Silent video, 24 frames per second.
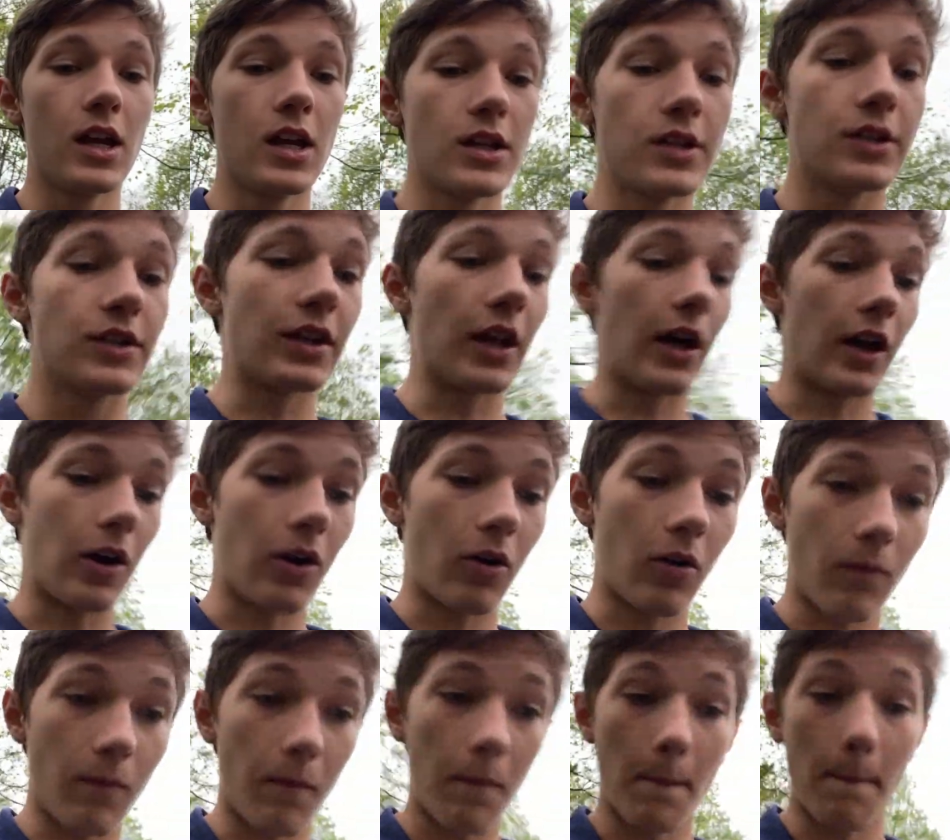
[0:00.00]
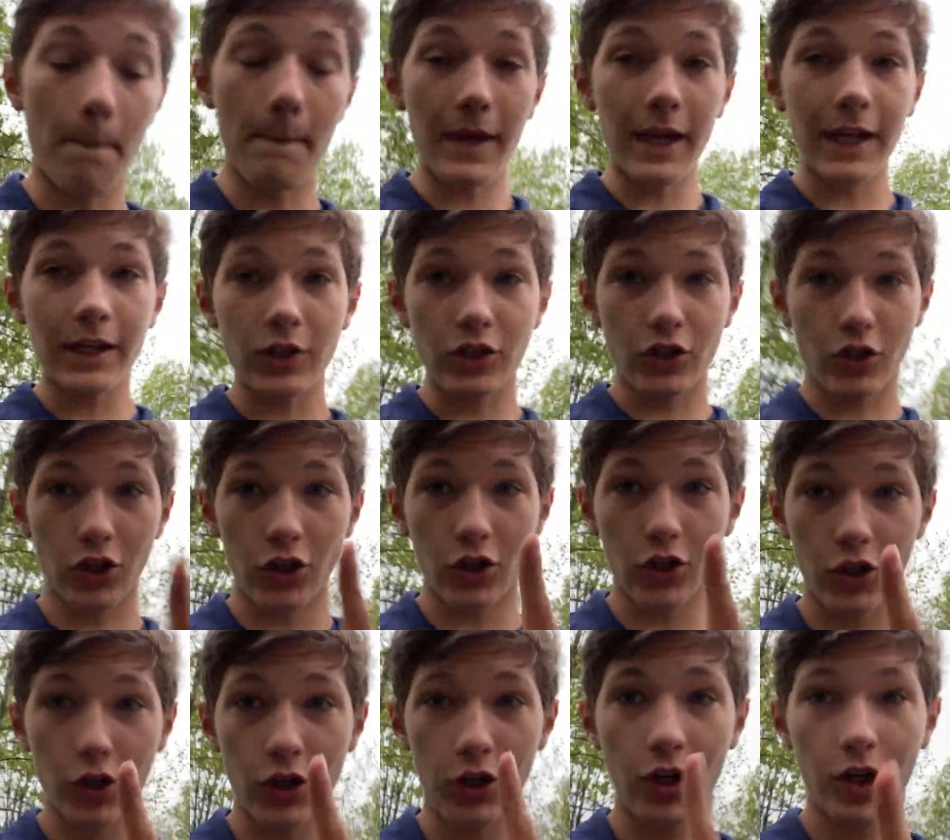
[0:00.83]
So make
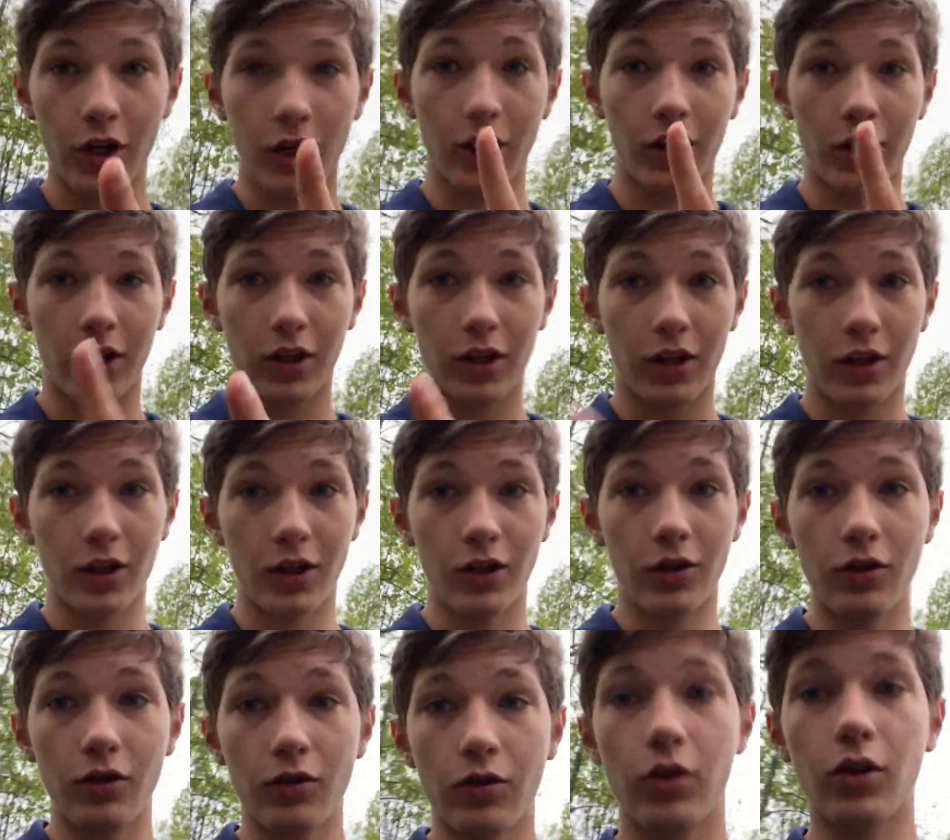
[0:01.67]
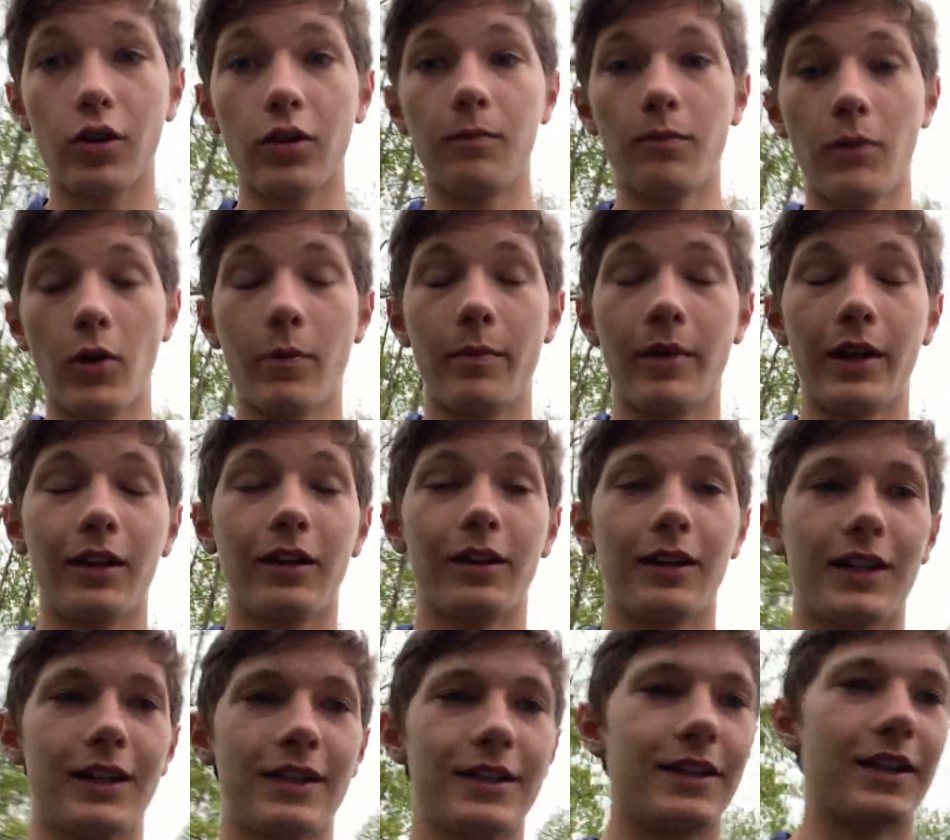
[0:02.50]
sure you do good
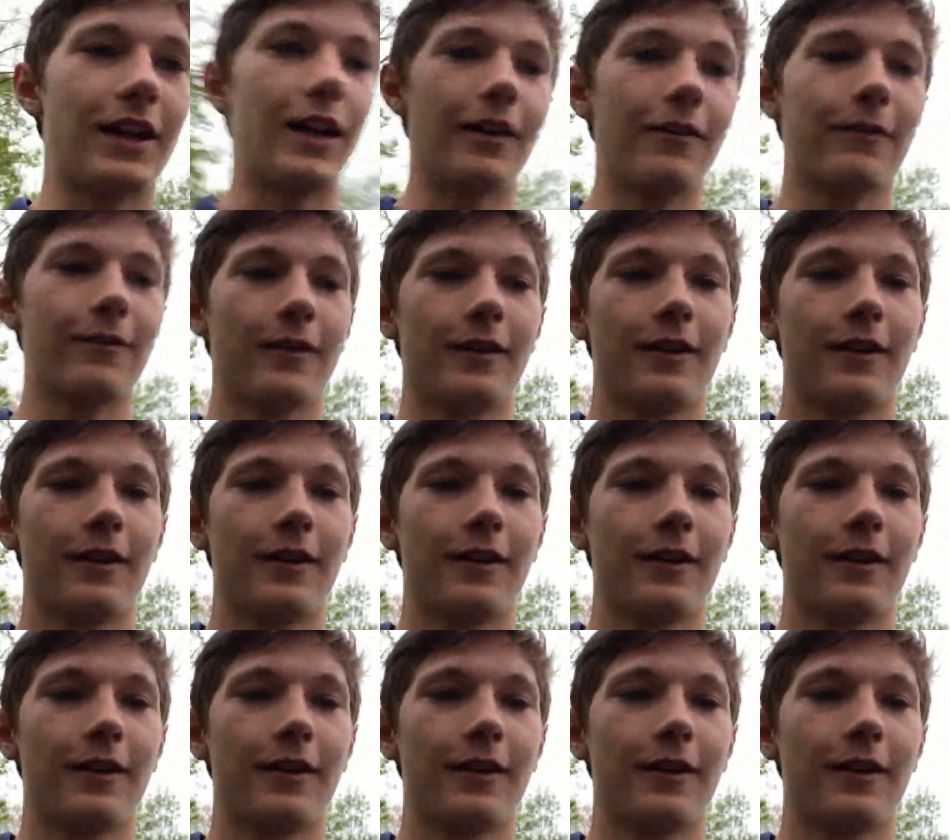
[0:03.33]
mobility stuff.